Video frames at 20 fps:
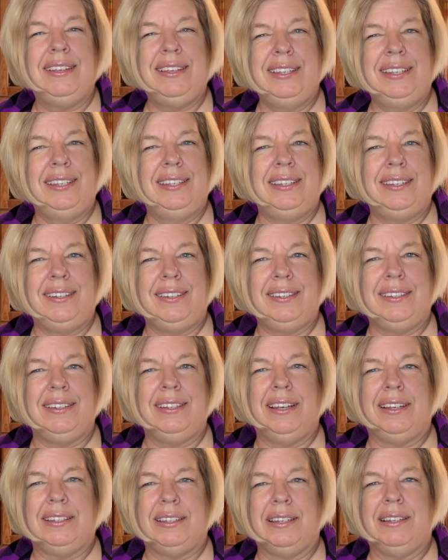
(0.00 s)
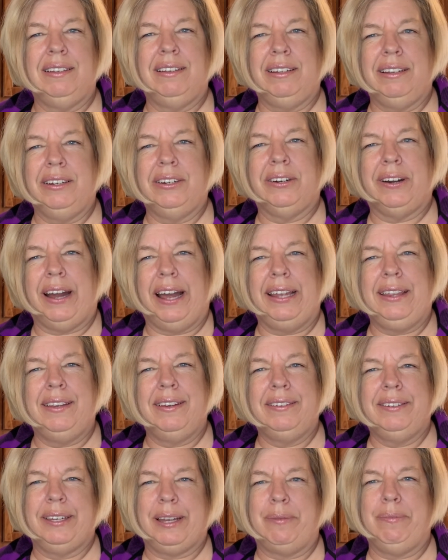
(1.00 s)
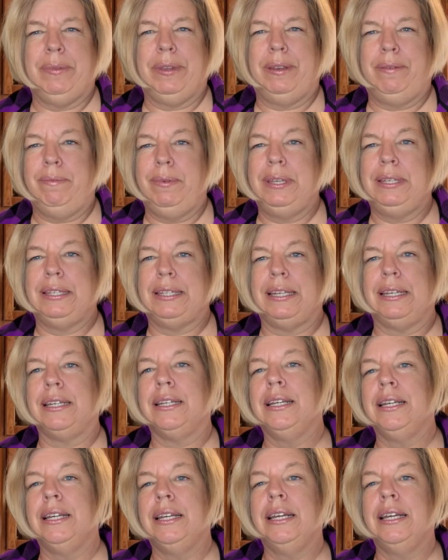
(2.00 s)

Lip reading: this just doesn't look right. There's something missing.